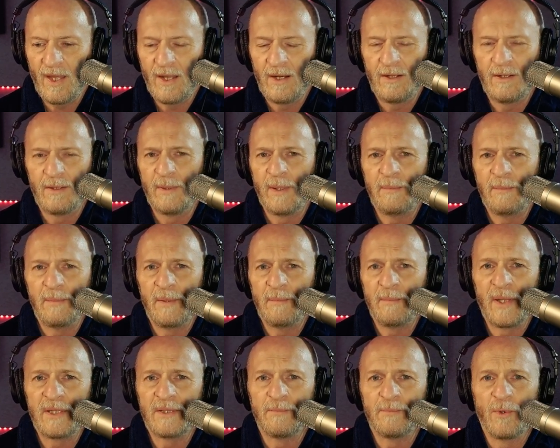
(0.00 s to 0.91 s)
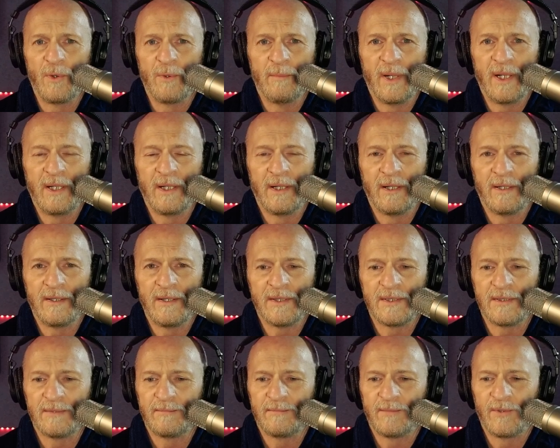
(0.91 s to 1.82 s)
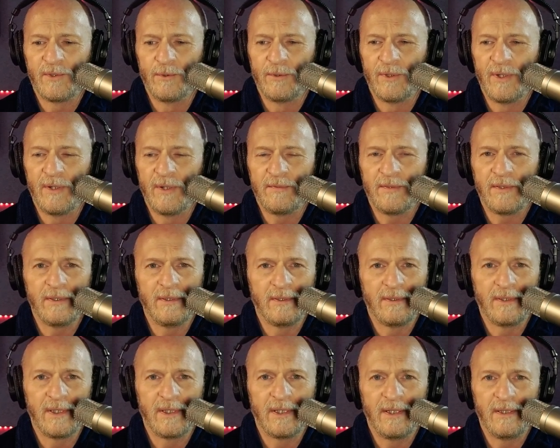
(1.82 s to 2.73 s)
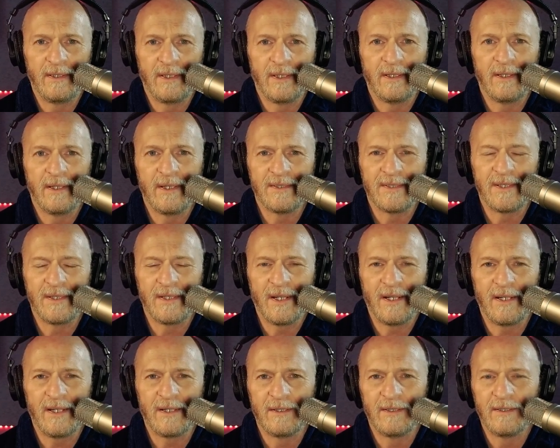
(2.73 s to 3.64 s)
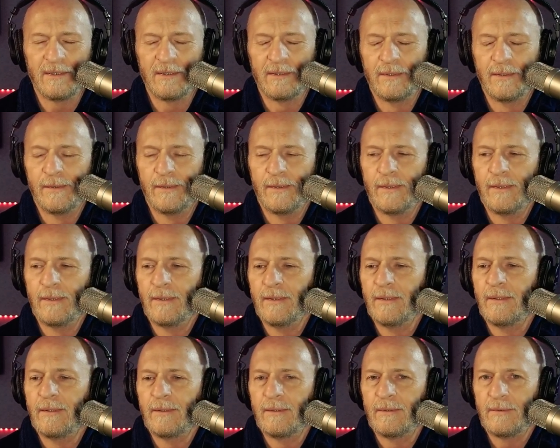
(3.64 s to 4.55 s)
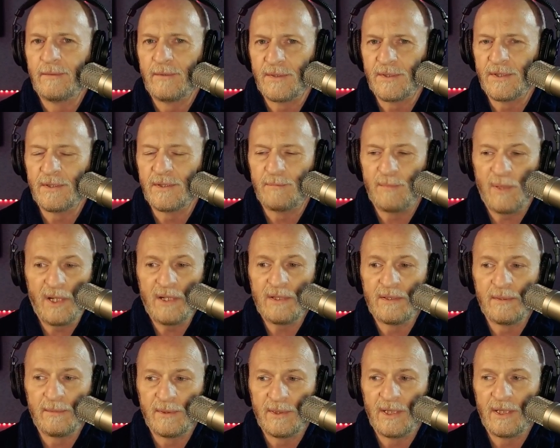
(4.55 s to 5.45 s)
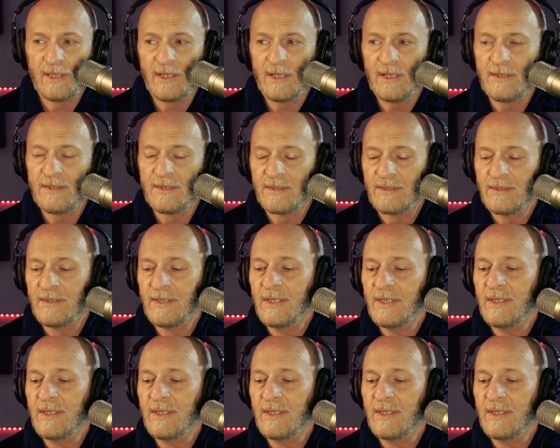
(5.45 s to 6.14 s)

I don't know, maybe he makes more money on this grift than he did as a doctor, which is possible, I guess.